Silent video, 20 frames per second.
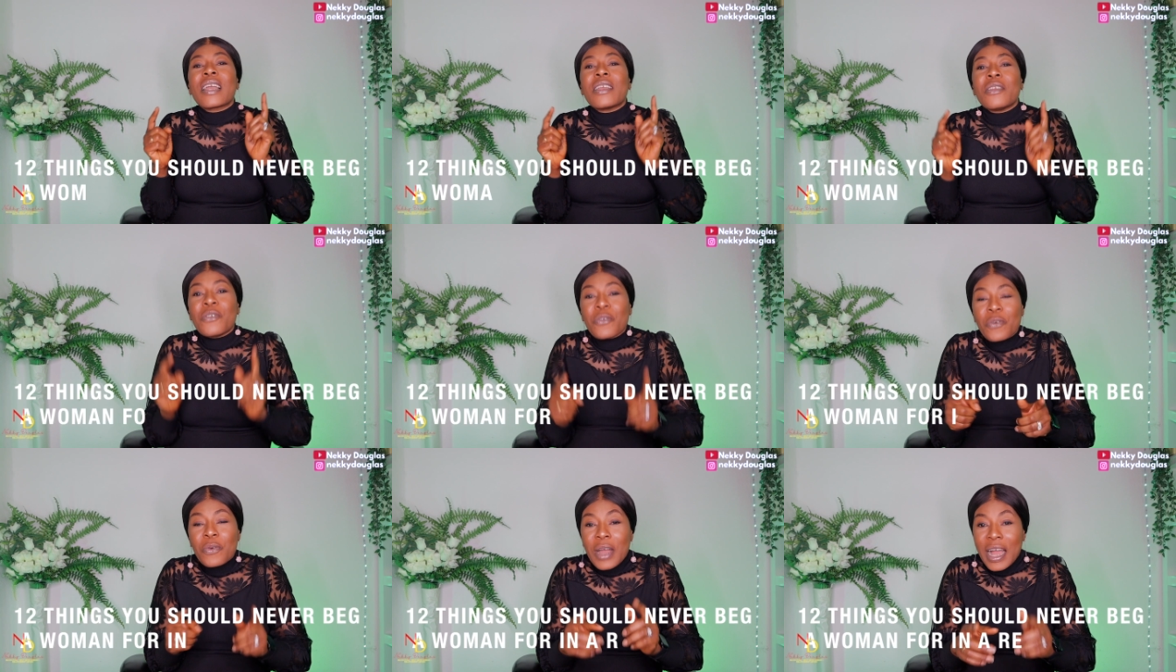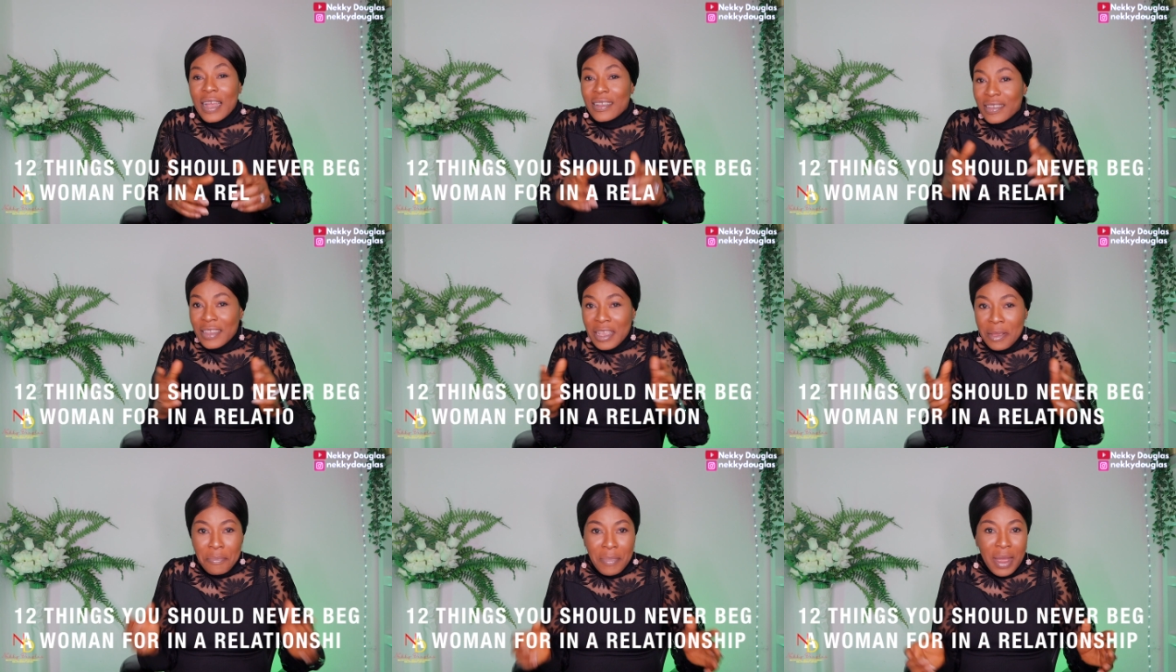you
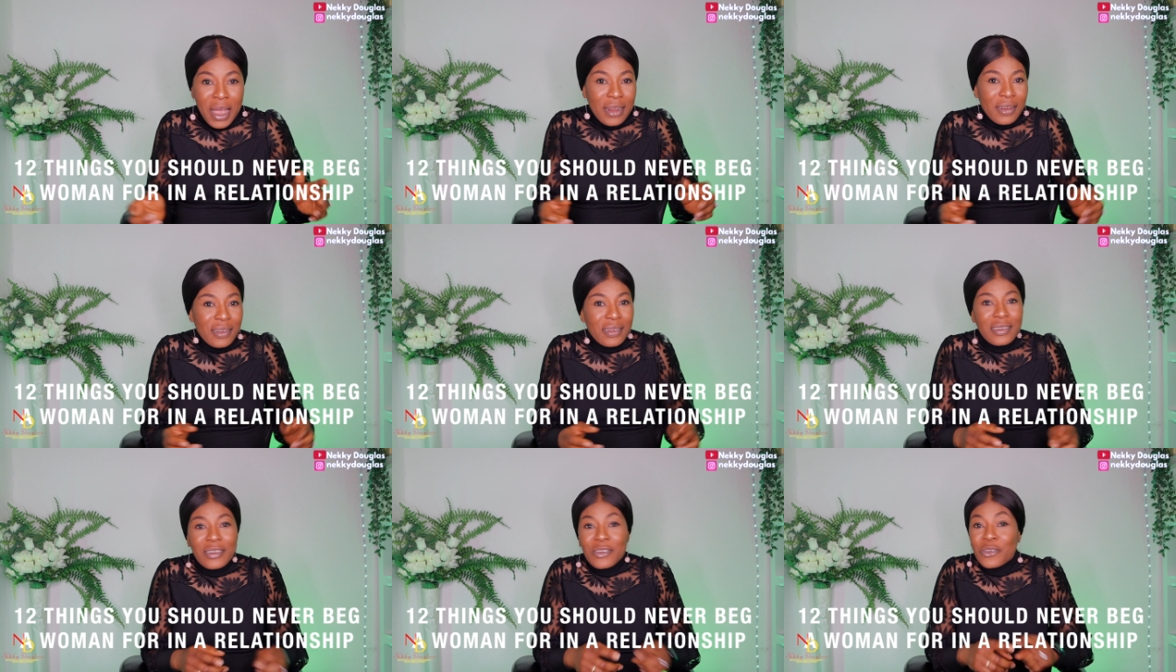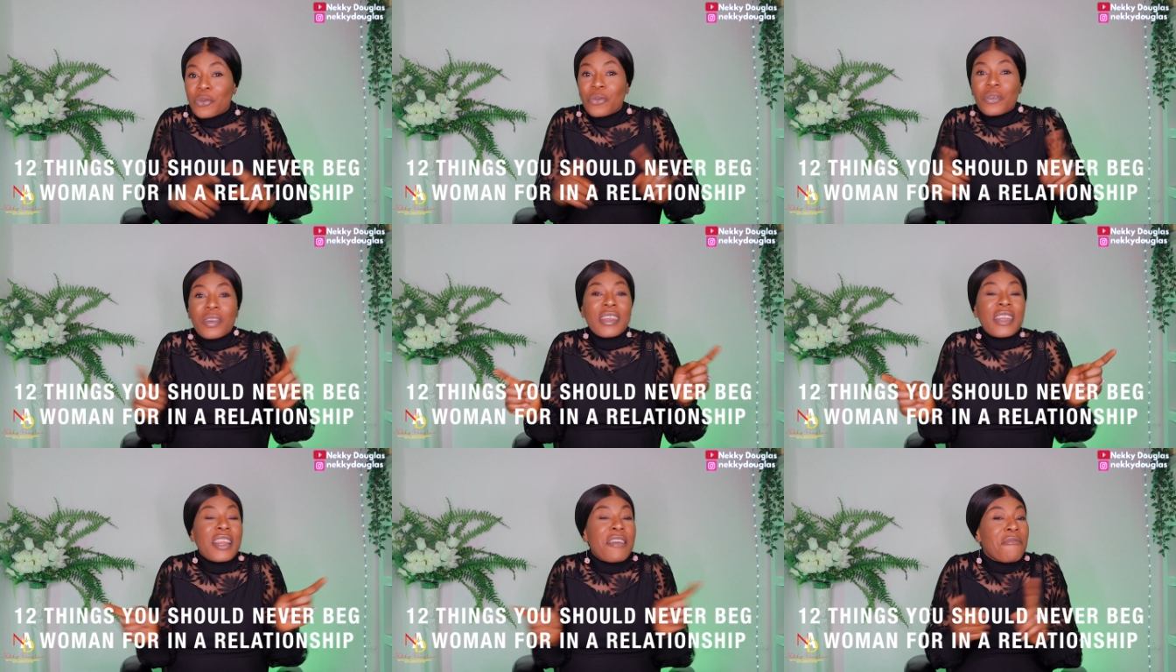as a man
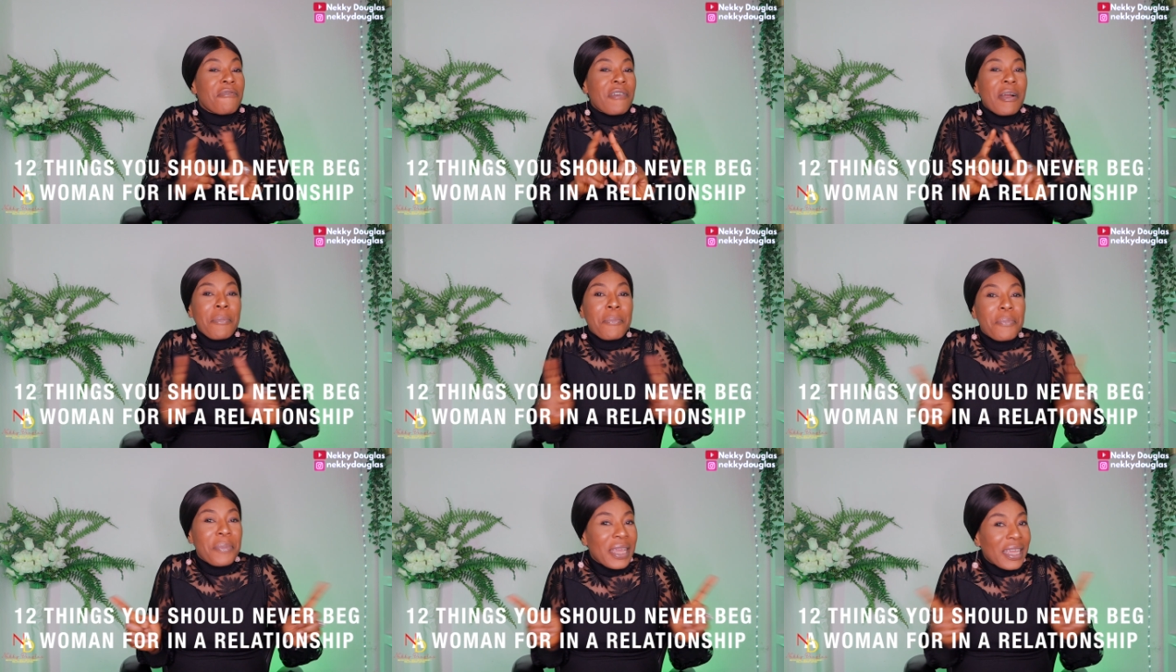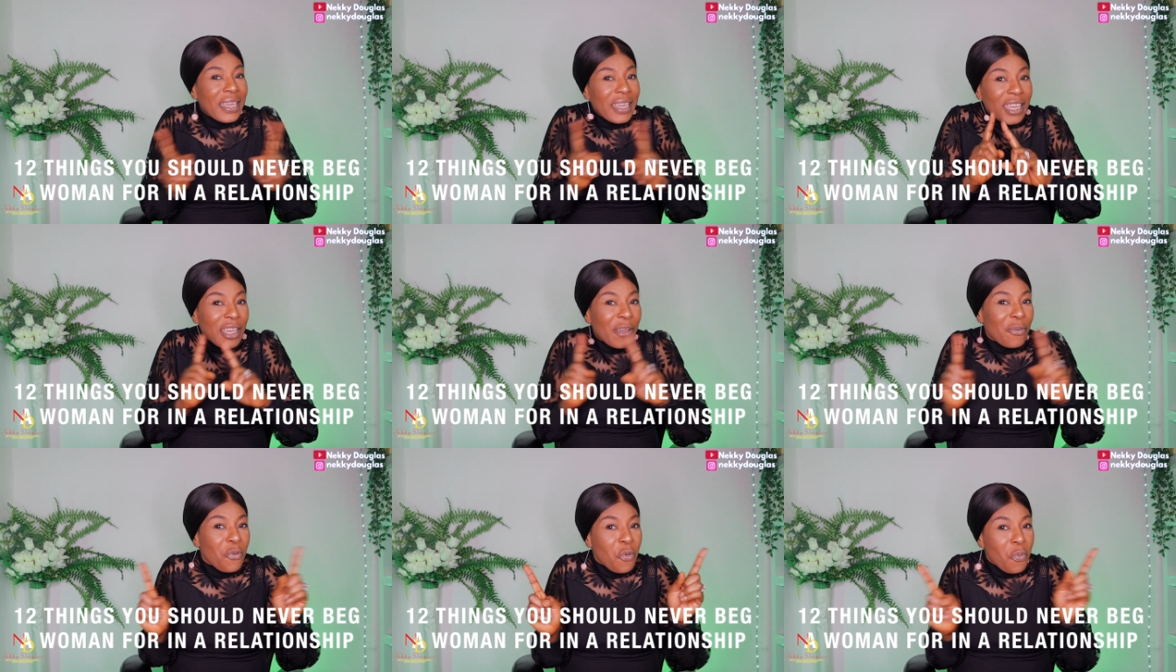should never beg
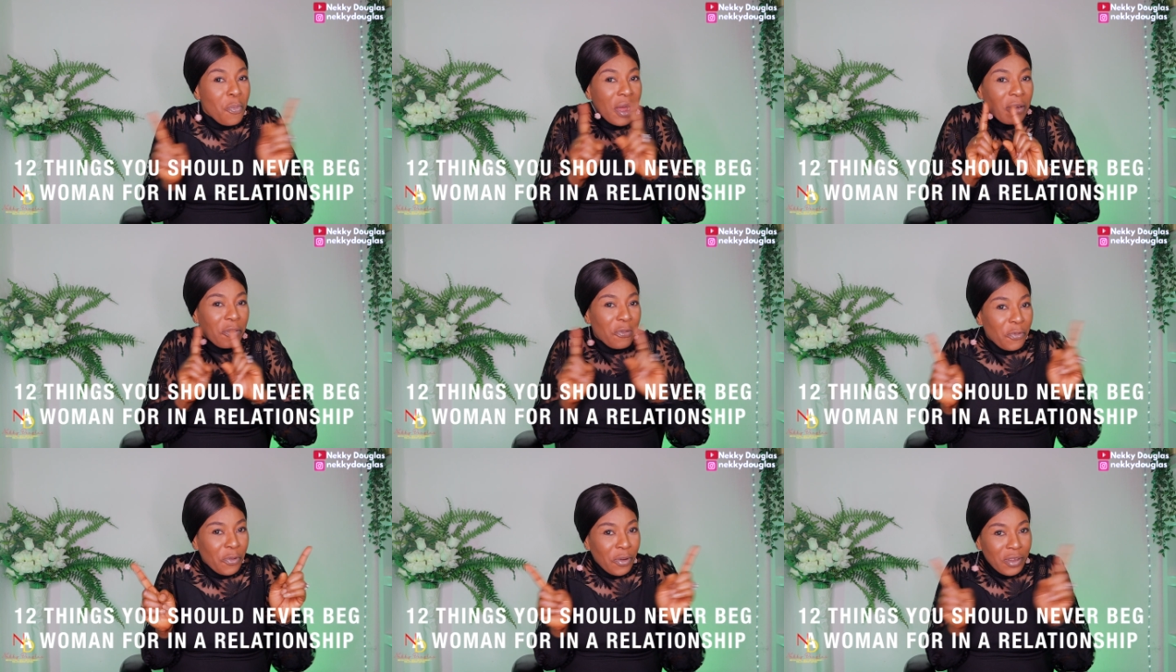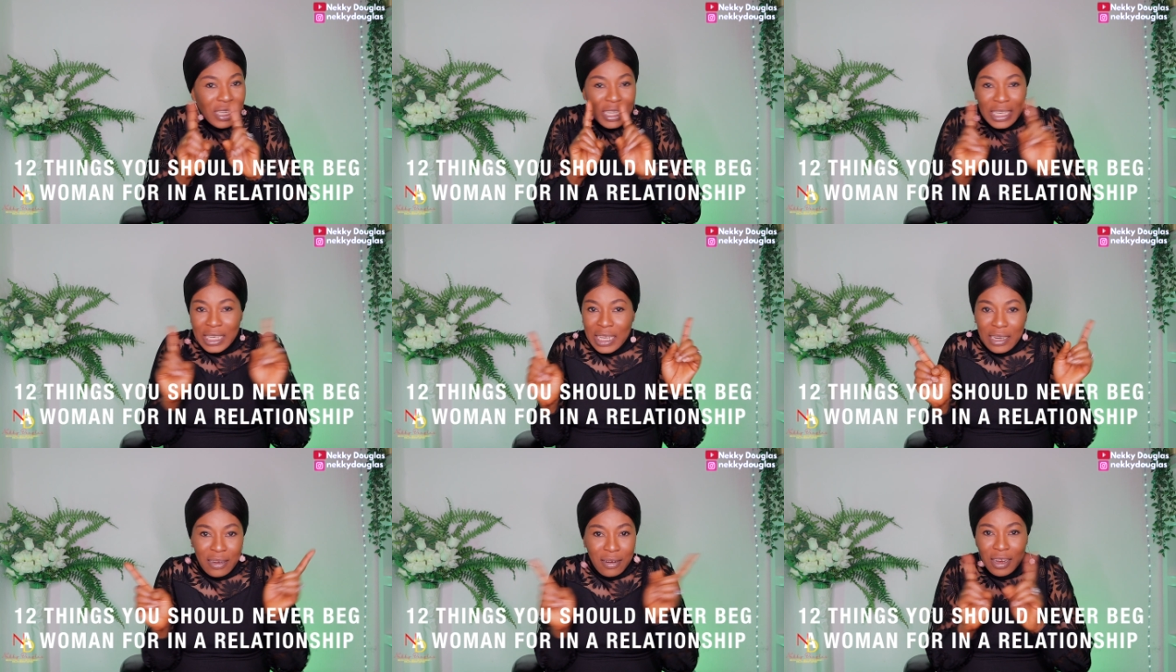a woman for
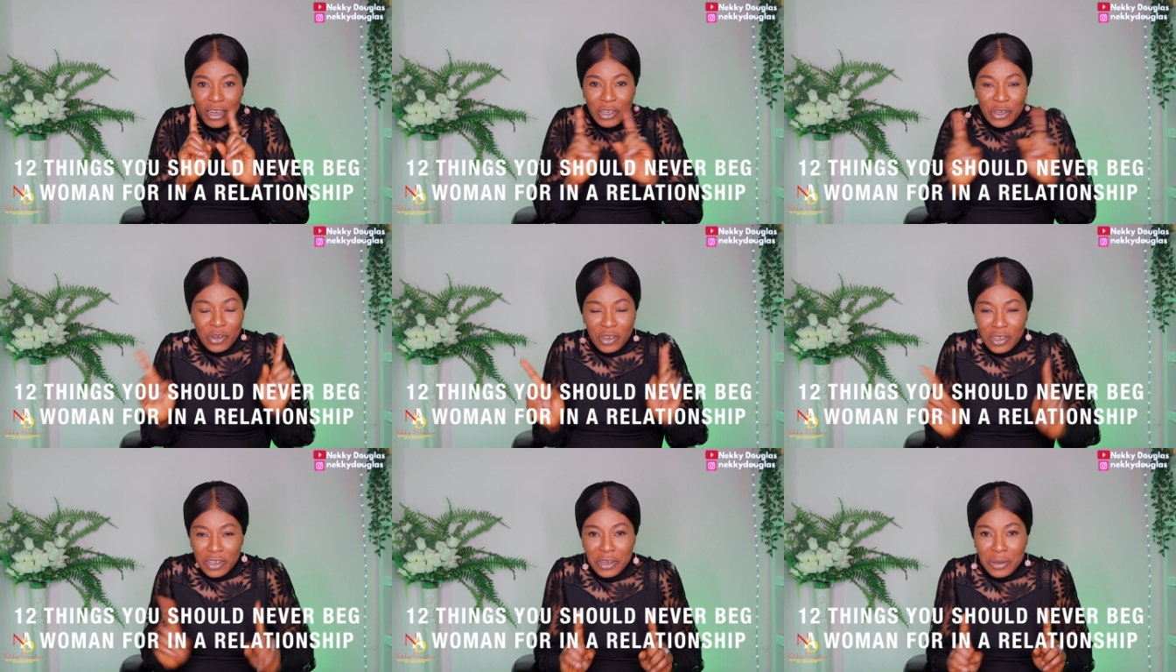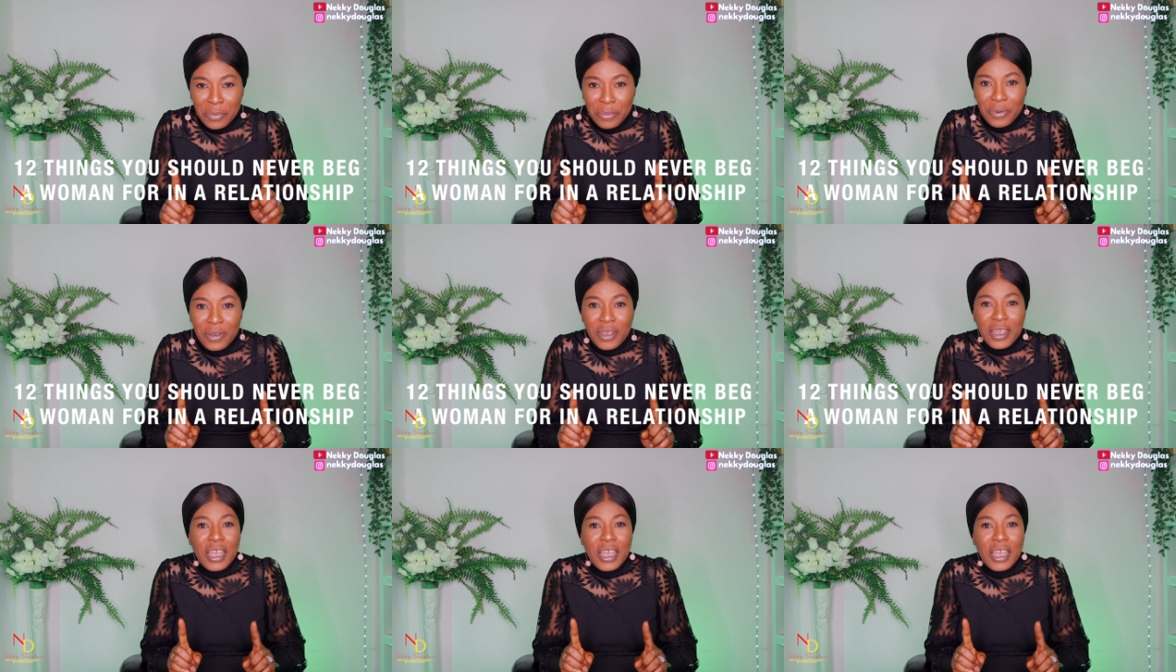in a relationship.